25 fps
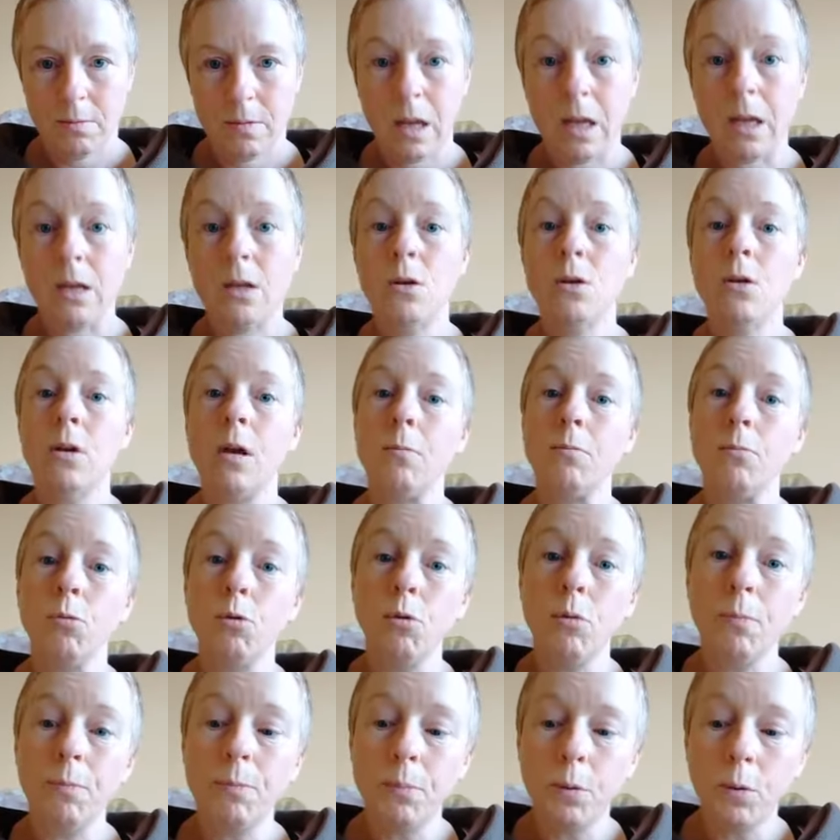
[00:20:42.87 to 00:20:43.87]
And
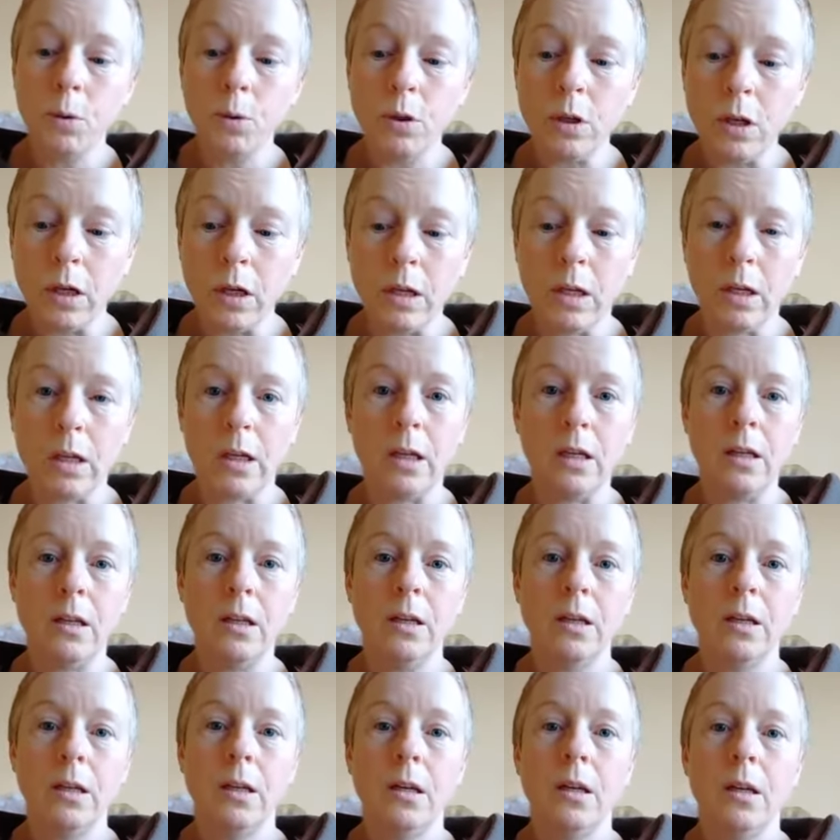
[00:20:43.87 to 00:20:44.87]
more
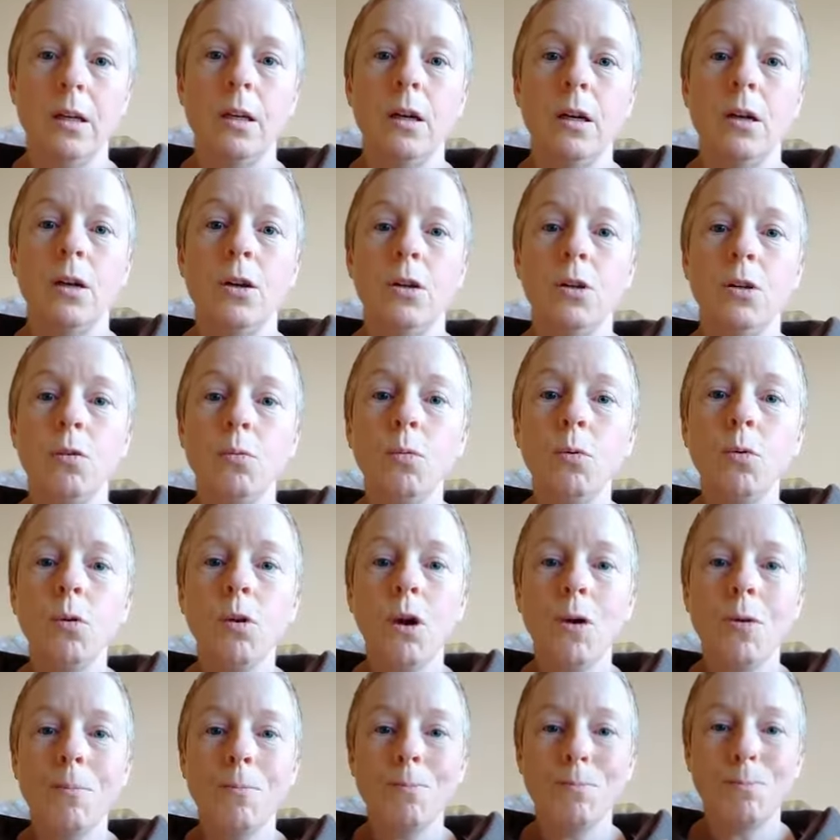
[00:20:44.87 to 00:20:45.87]
importantly, you will
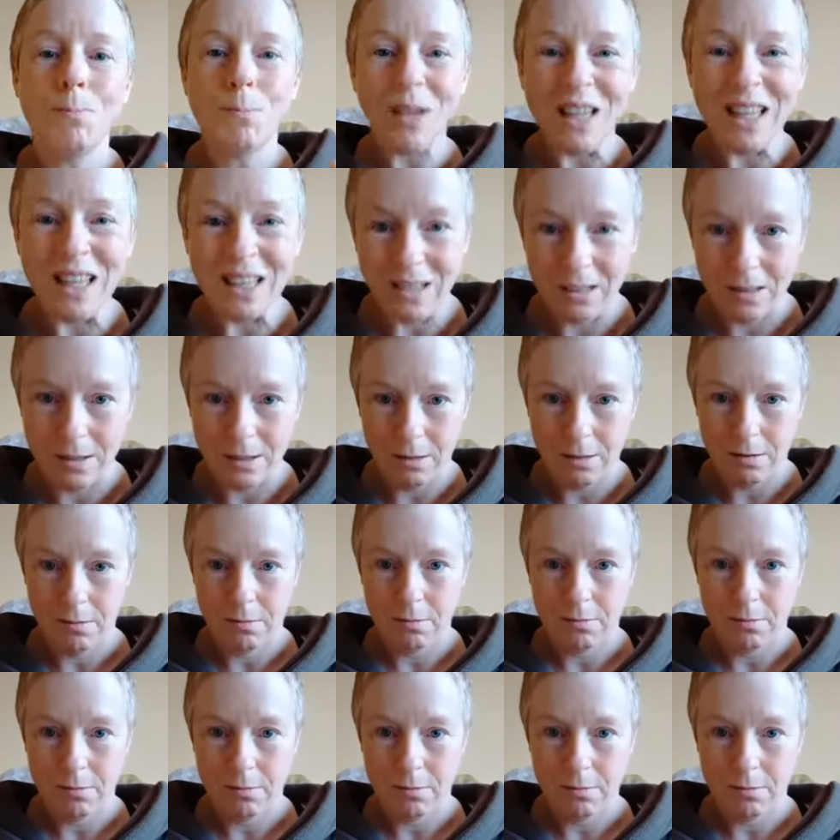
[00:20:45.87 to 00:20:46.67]
go be it.